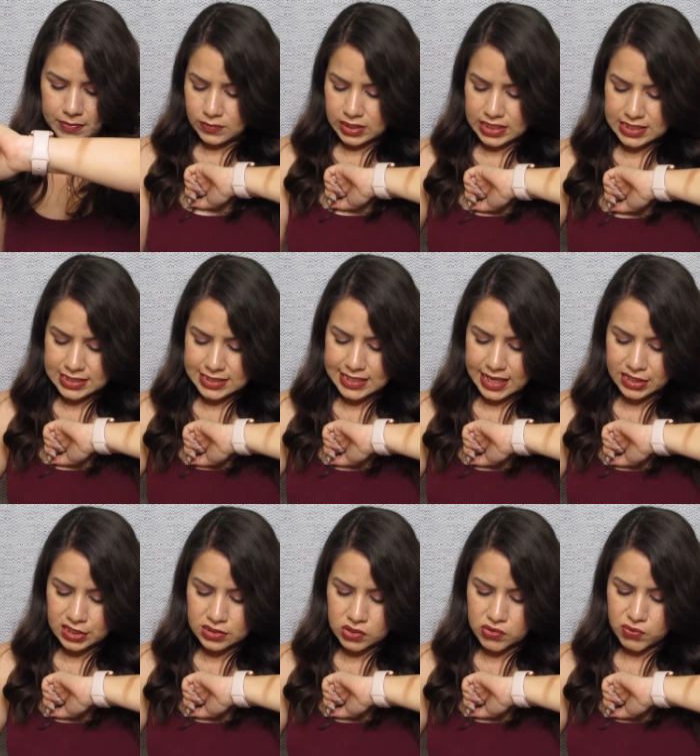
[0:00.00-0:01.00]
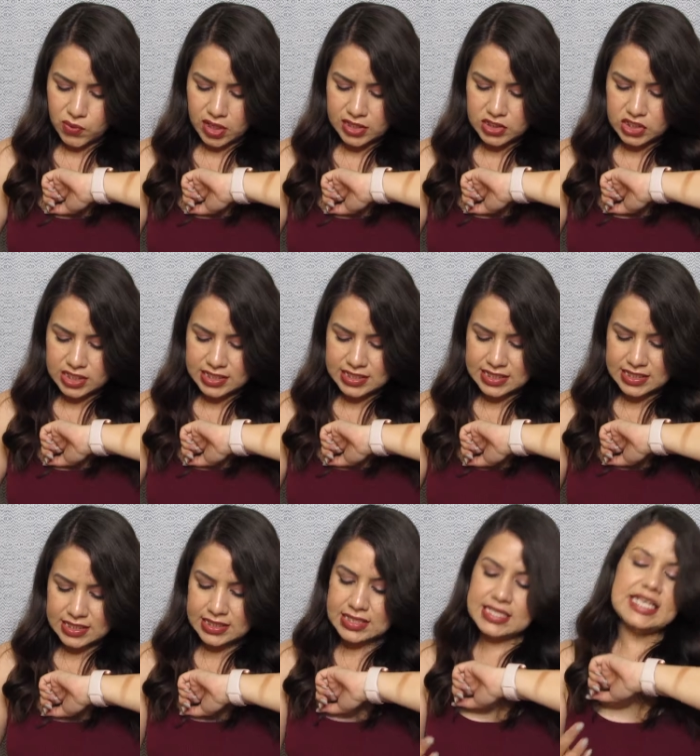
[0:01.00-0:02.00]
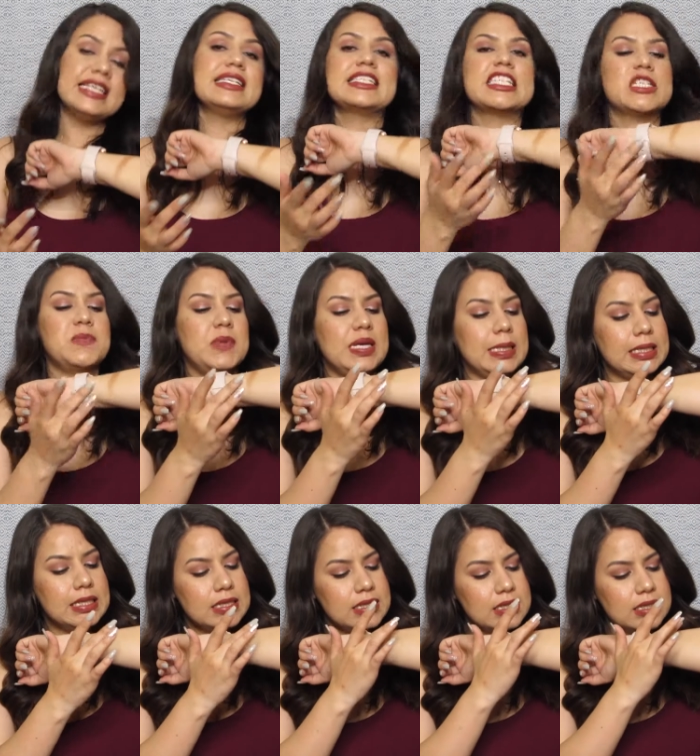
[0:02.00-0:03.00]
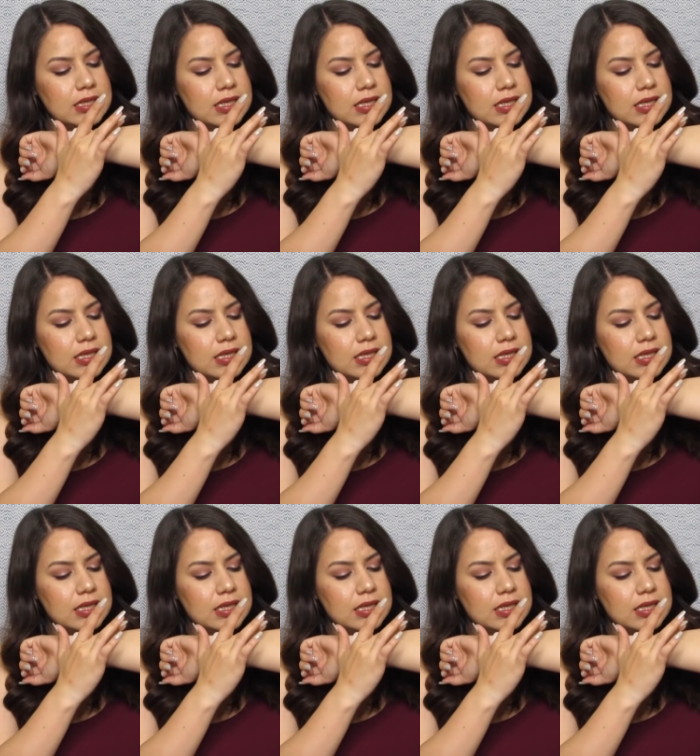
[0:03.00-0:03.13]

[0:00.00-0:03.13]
This second swatch is T-Spin.